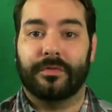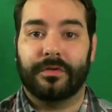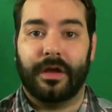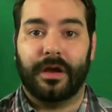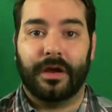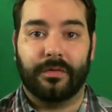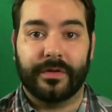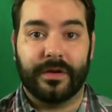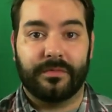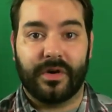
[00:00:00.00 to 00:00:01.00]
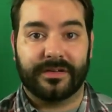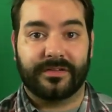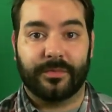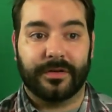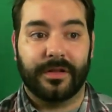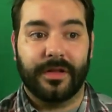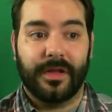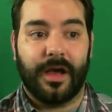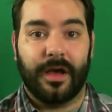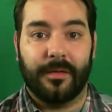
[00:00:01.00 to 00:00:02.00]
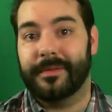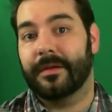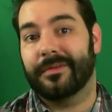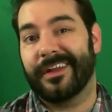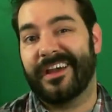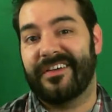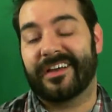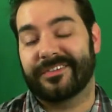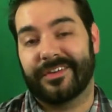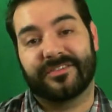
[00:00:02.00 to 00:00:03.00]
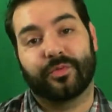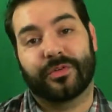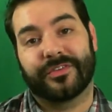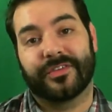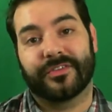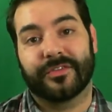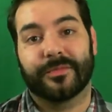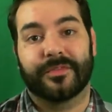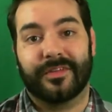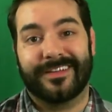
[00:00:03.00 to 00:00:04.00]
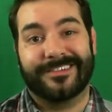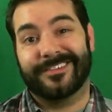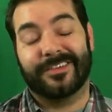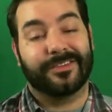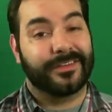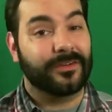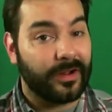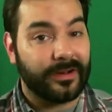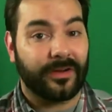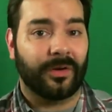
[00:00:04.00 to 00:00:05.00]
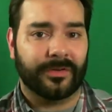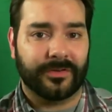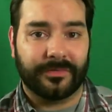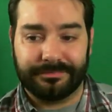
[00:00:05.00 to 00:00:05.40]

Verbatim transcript: Uh, we don't want someone uh, being able to have access to our systems and stealing credit cards,